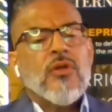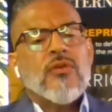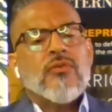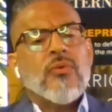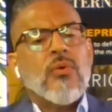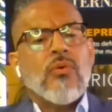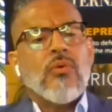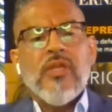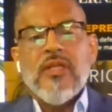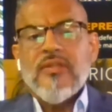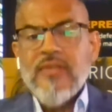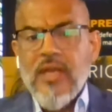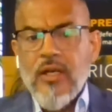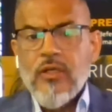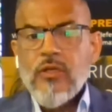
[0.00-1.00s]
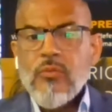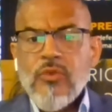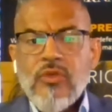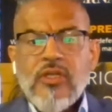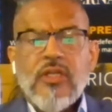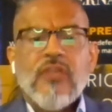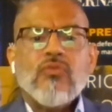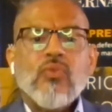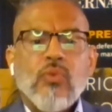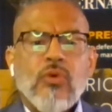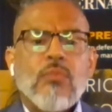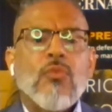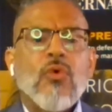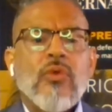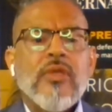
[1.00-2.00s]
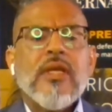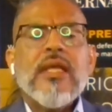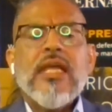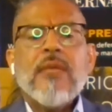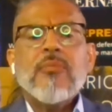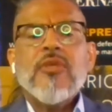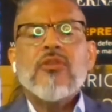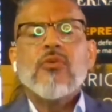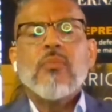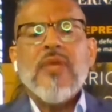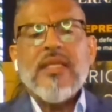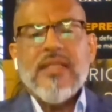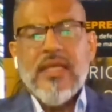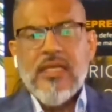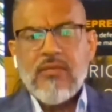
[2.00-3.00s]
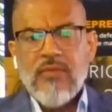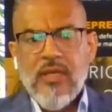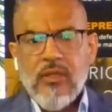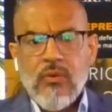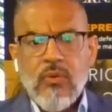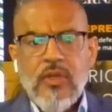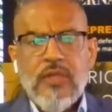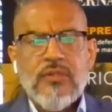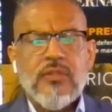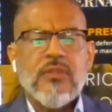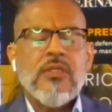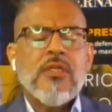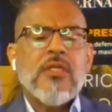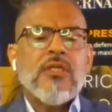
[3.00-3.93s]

to the entire community is we're more than happy to make that evaluation